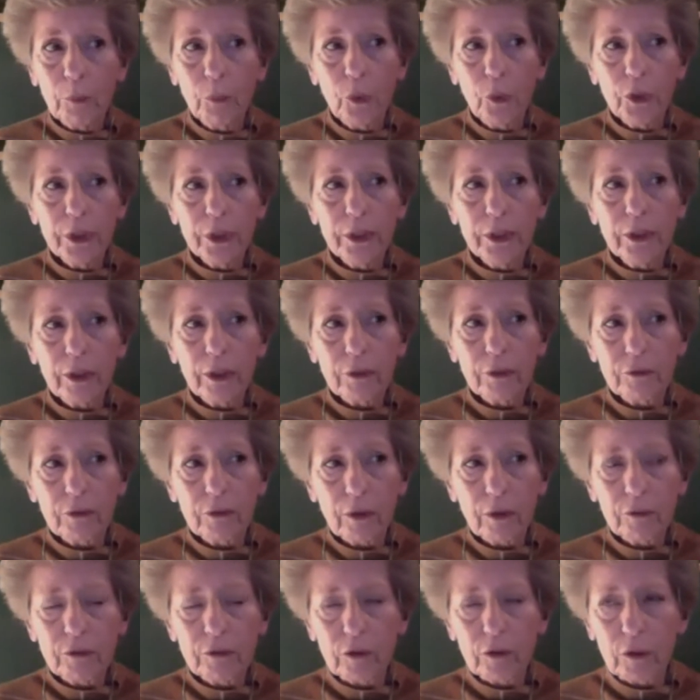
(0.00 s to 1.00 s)
putting
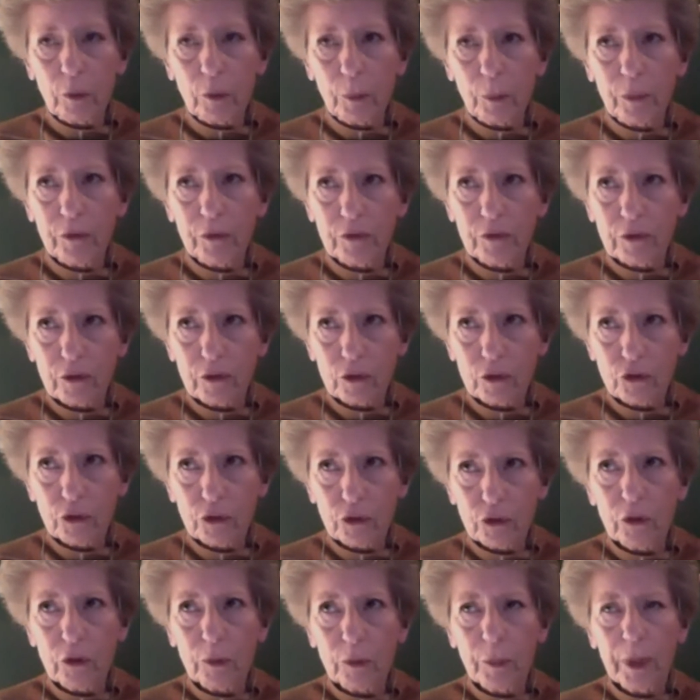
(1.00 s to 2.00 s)
ourselves in the
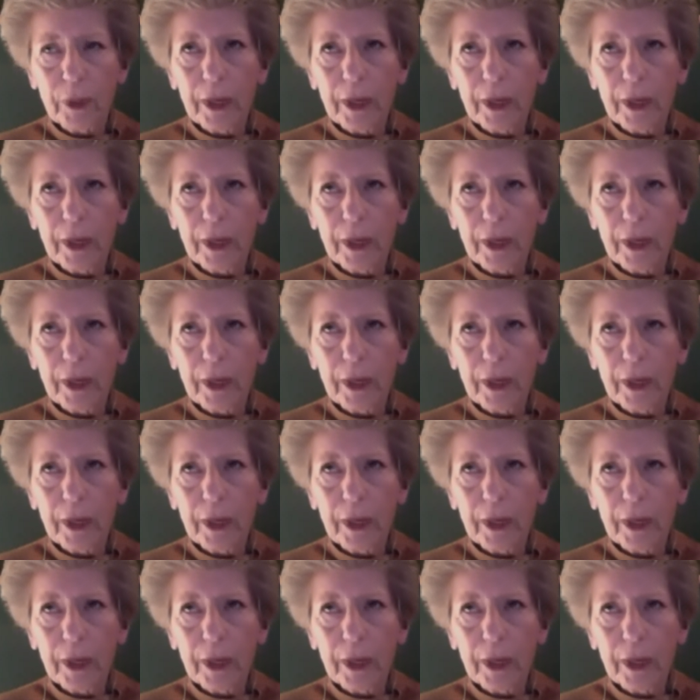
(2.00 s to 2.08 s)
position to be